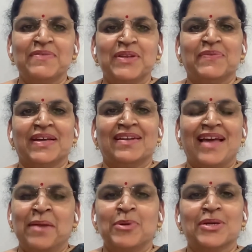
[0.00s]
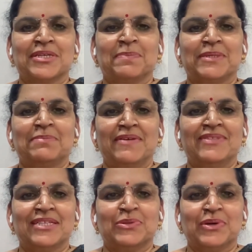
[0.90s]
everyone. I'm Dr.
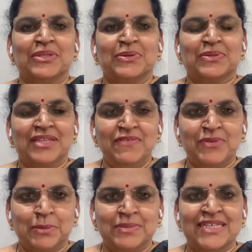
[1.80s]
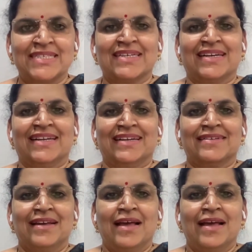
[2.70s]
Padmavati Tungaturthi from Teach Connect.